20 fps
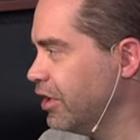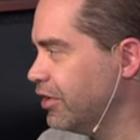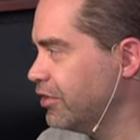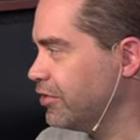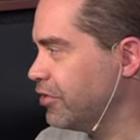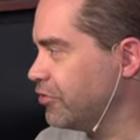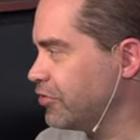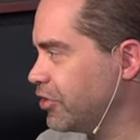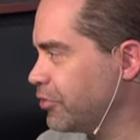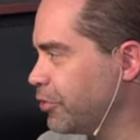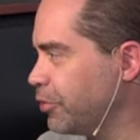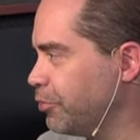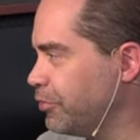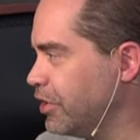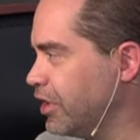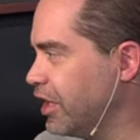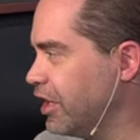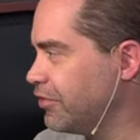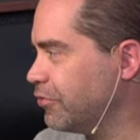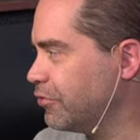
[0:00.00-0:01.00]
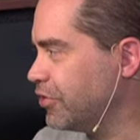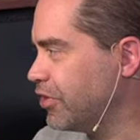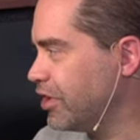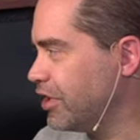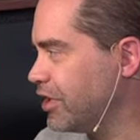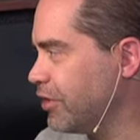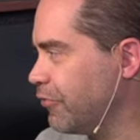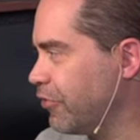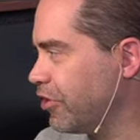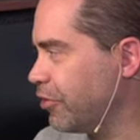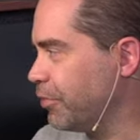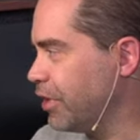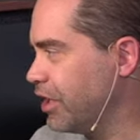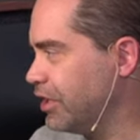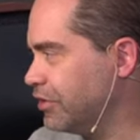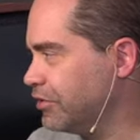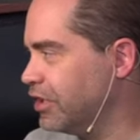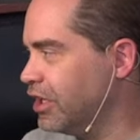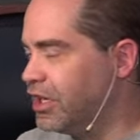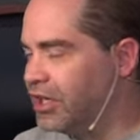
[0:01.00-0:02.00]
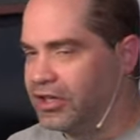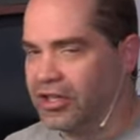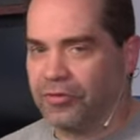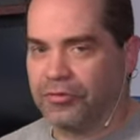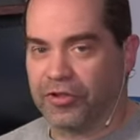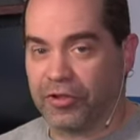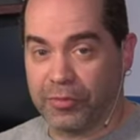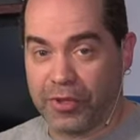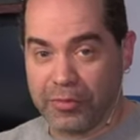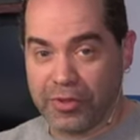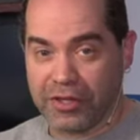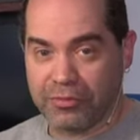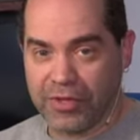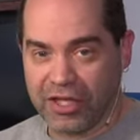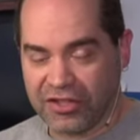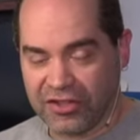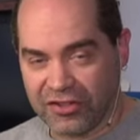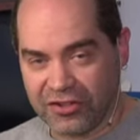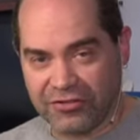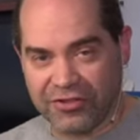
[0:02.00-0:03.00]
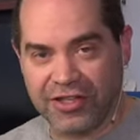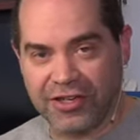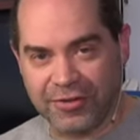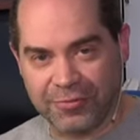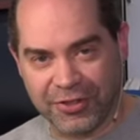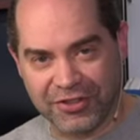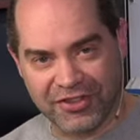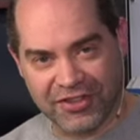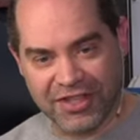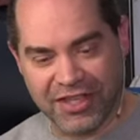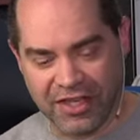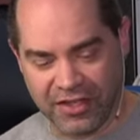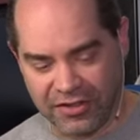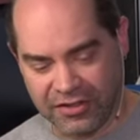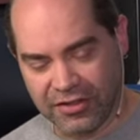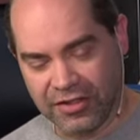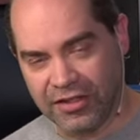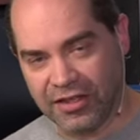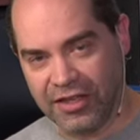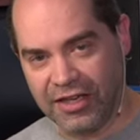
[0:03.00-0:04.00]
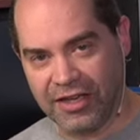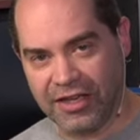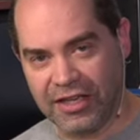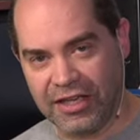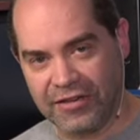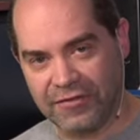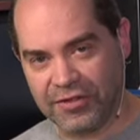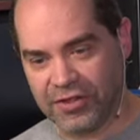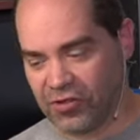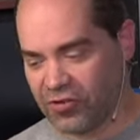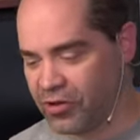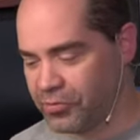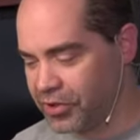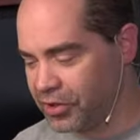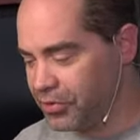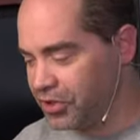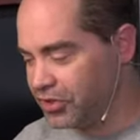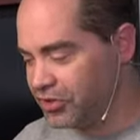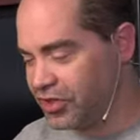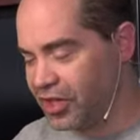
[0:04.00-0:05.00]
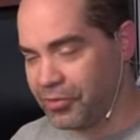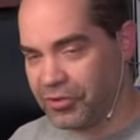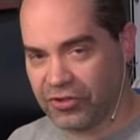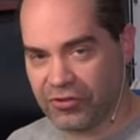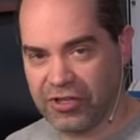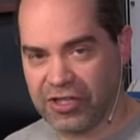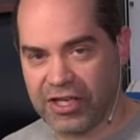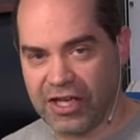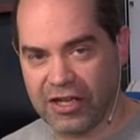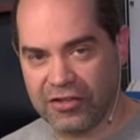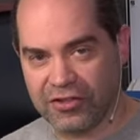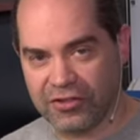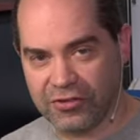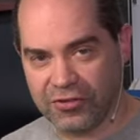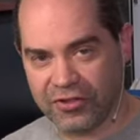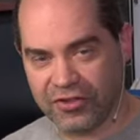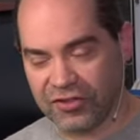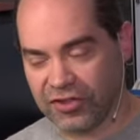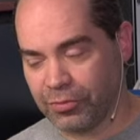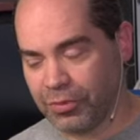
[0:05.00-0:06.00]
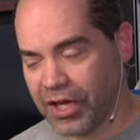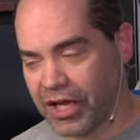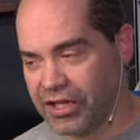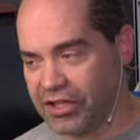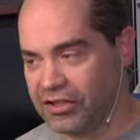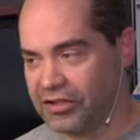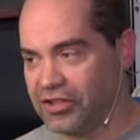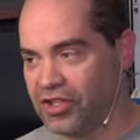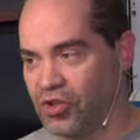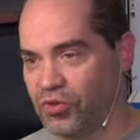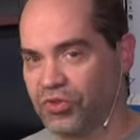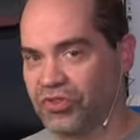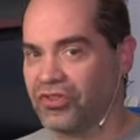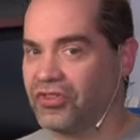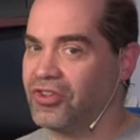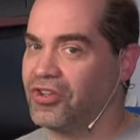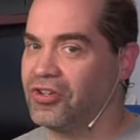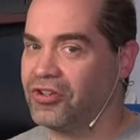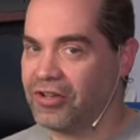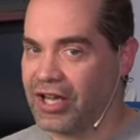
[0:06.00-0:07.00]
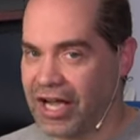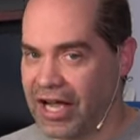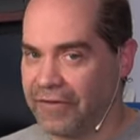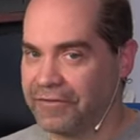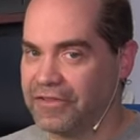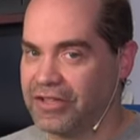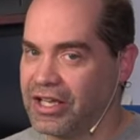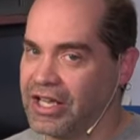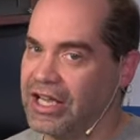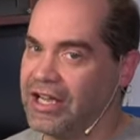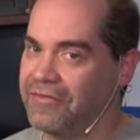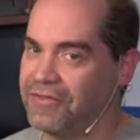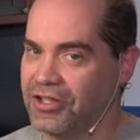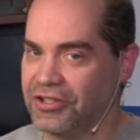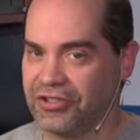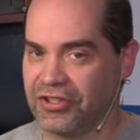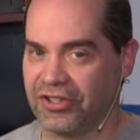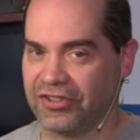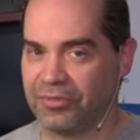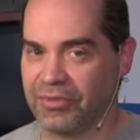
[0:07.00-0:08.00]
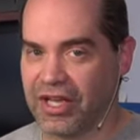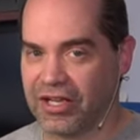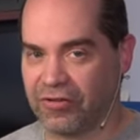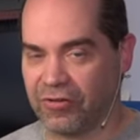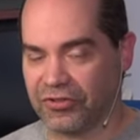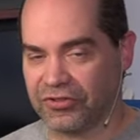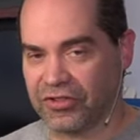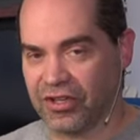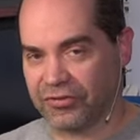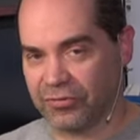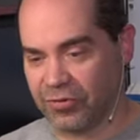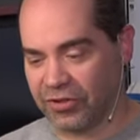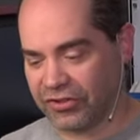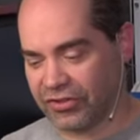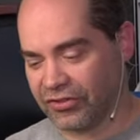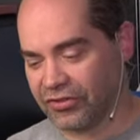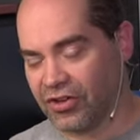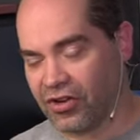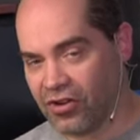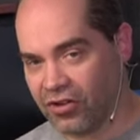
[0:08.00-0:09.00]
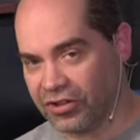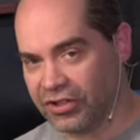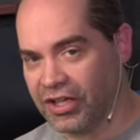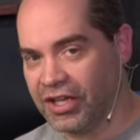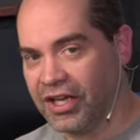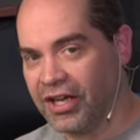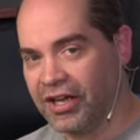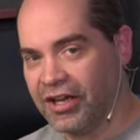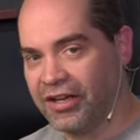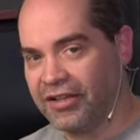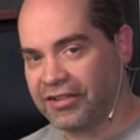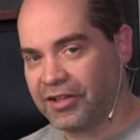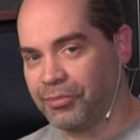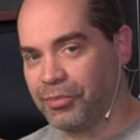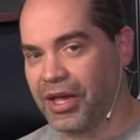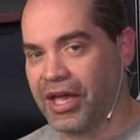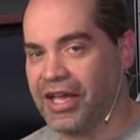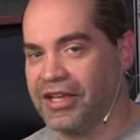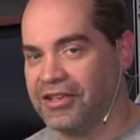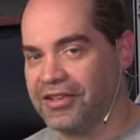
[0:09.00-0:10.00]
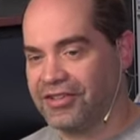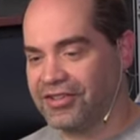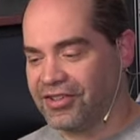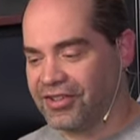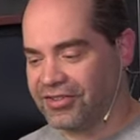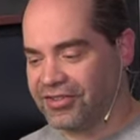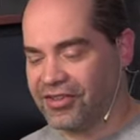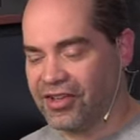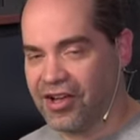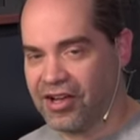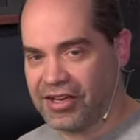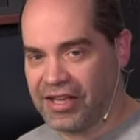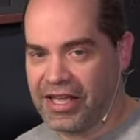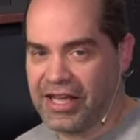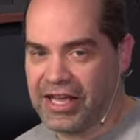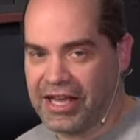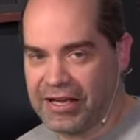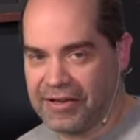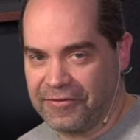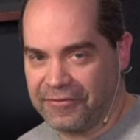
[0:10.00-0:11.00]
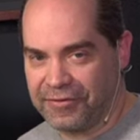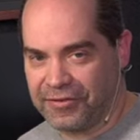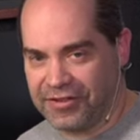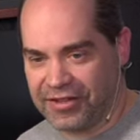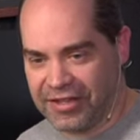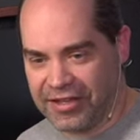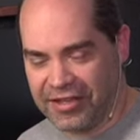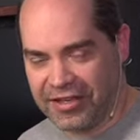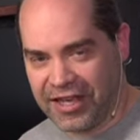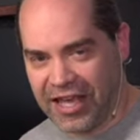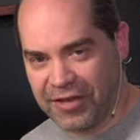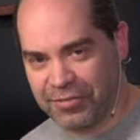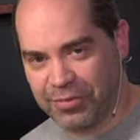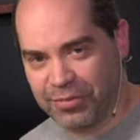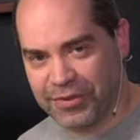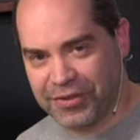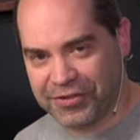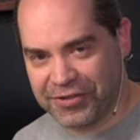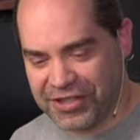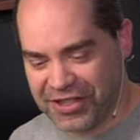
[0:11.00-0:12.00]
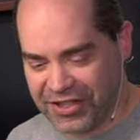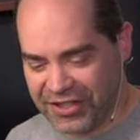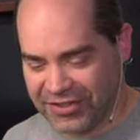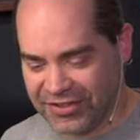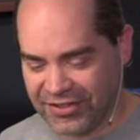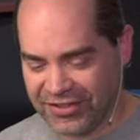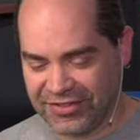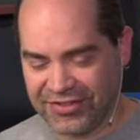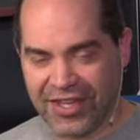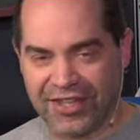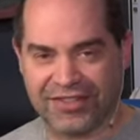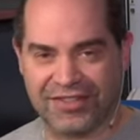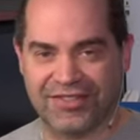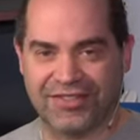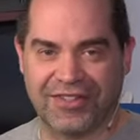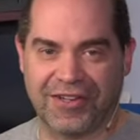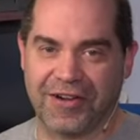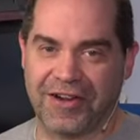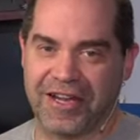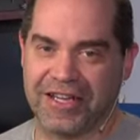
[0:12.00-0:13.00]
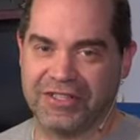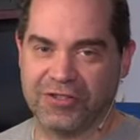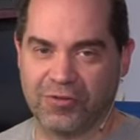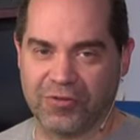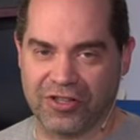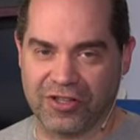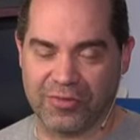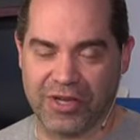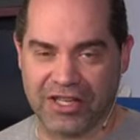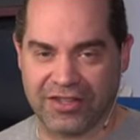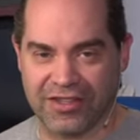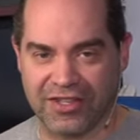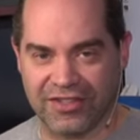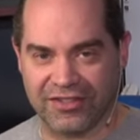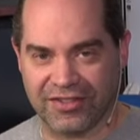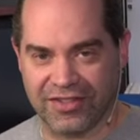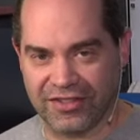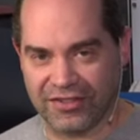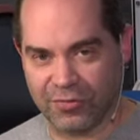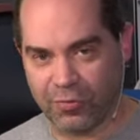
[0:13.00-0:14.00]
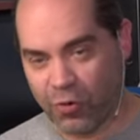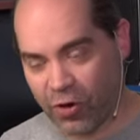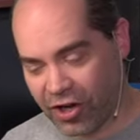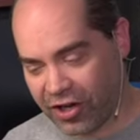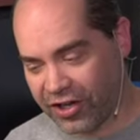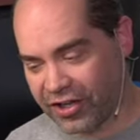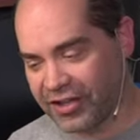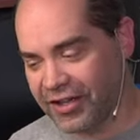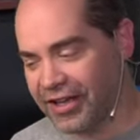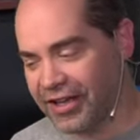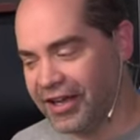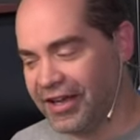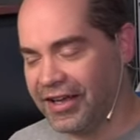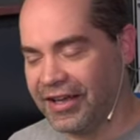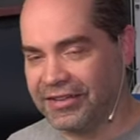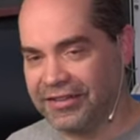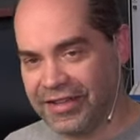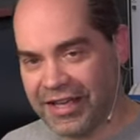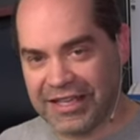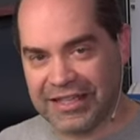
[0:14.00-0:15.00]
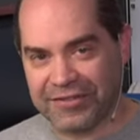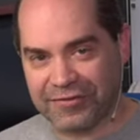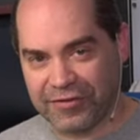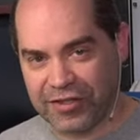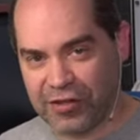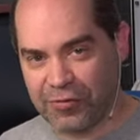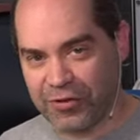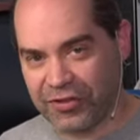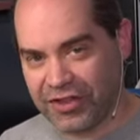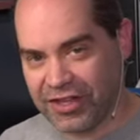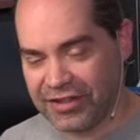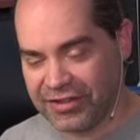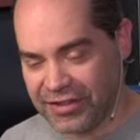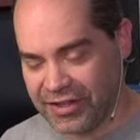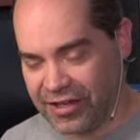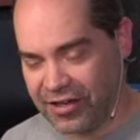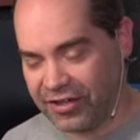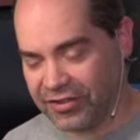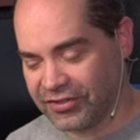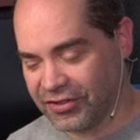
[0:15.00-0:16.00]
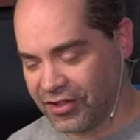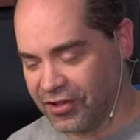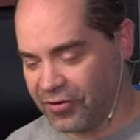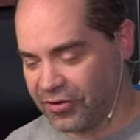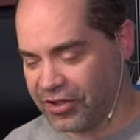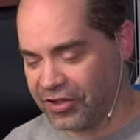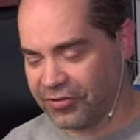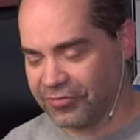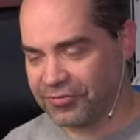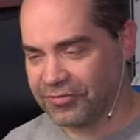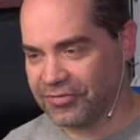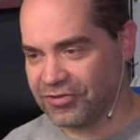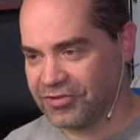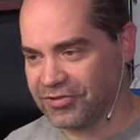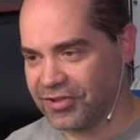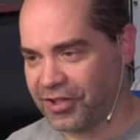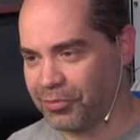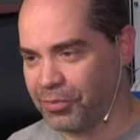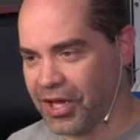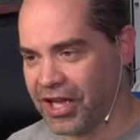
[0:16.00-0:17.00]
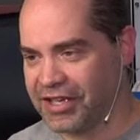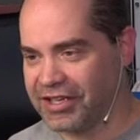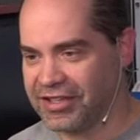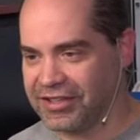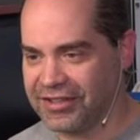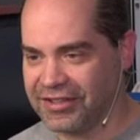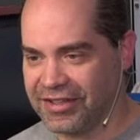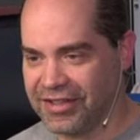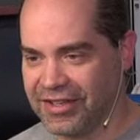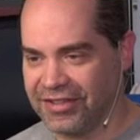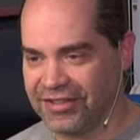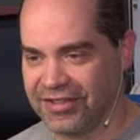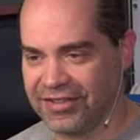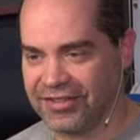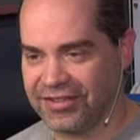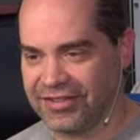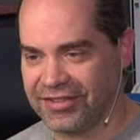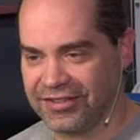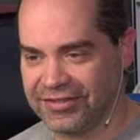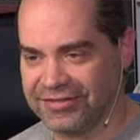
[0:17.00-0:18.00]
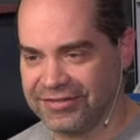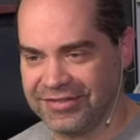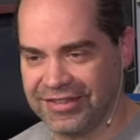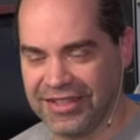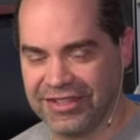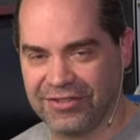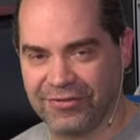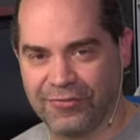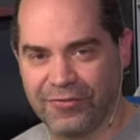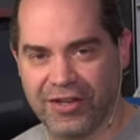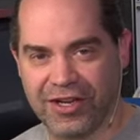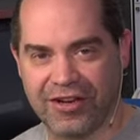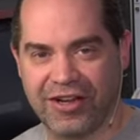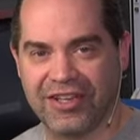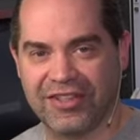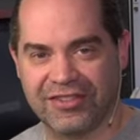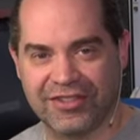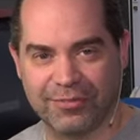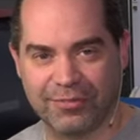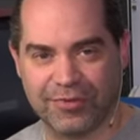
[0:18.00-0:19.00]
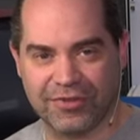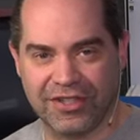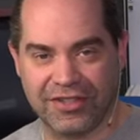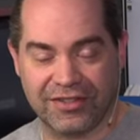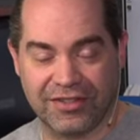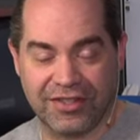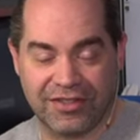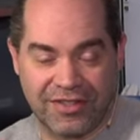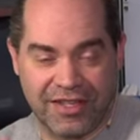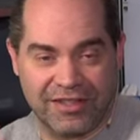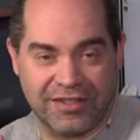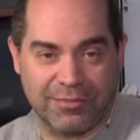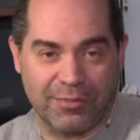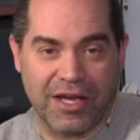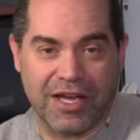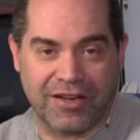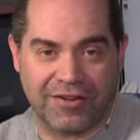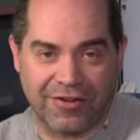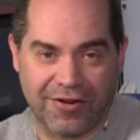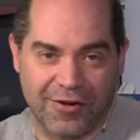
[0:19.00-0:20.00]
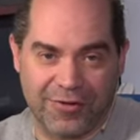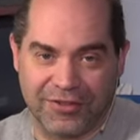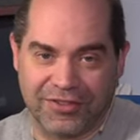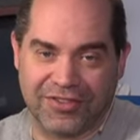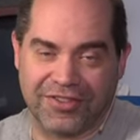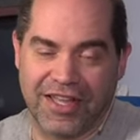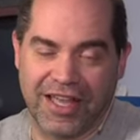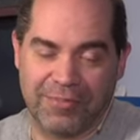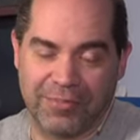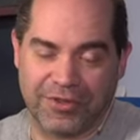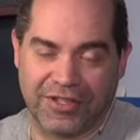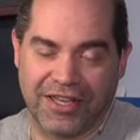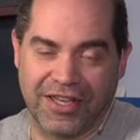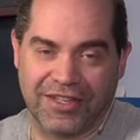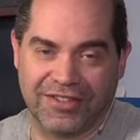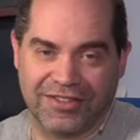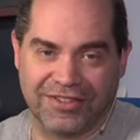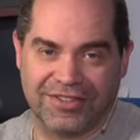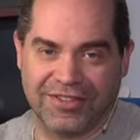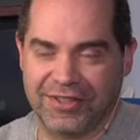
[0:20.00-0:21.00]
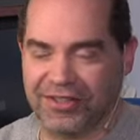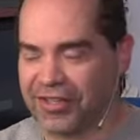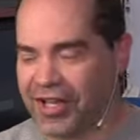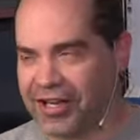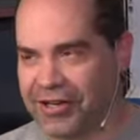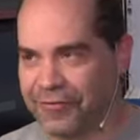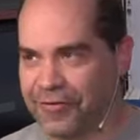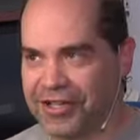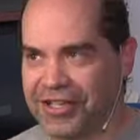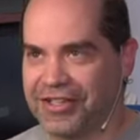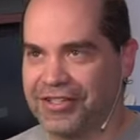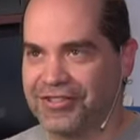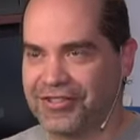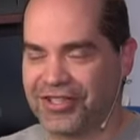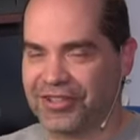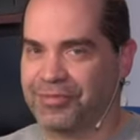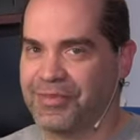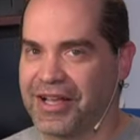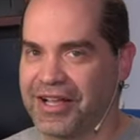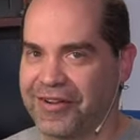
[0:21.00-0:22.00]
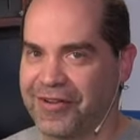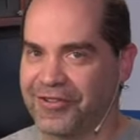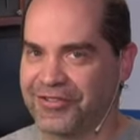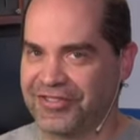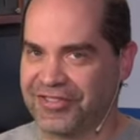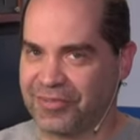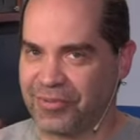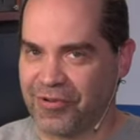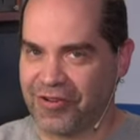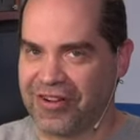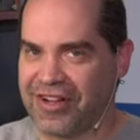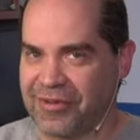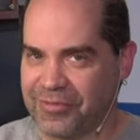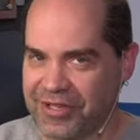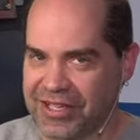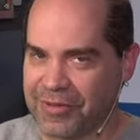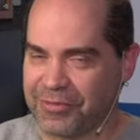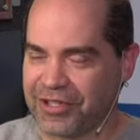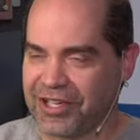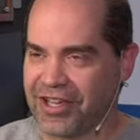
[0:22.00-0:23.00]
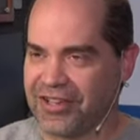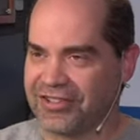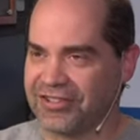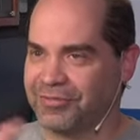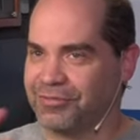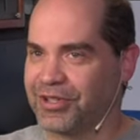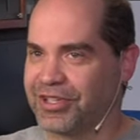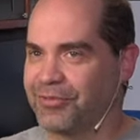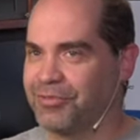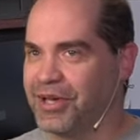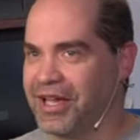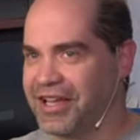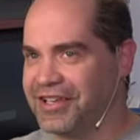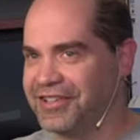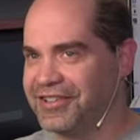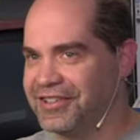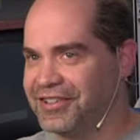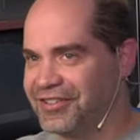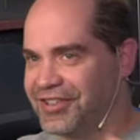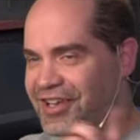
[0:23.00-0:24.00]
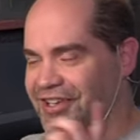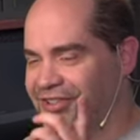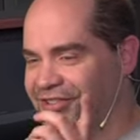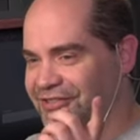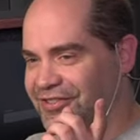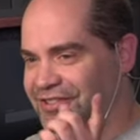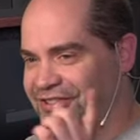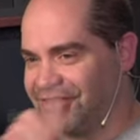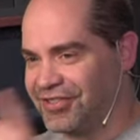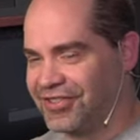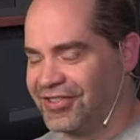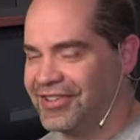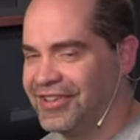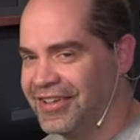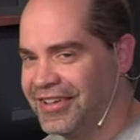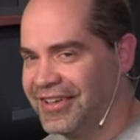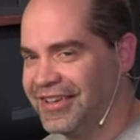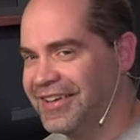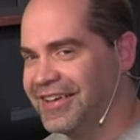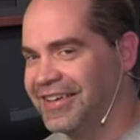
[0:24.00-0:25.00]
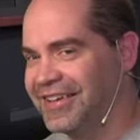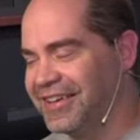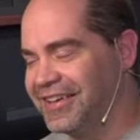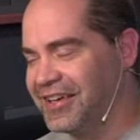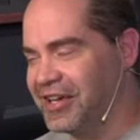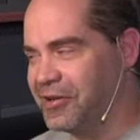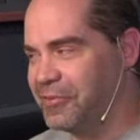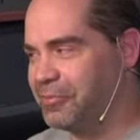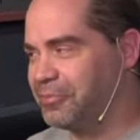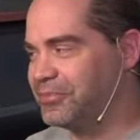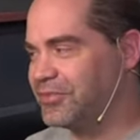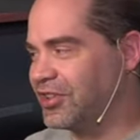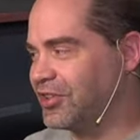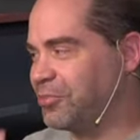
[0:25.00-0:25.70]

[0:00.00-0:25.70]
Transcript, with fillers: So, so yeah, so setting up for Companion. Now let me make this clear once again. Uh, even though I'm going to be demonstrating how to do this in Companion, you still have to have the JustMacro software installed. Companion does not have the capabilities necessary in order to make these things work natively within there. So, you know, Companion, it's it's very simple. It's, it's, it's a macros application. It's kind of funny. JustMacros is a programming application, but Companion is actually just, um, just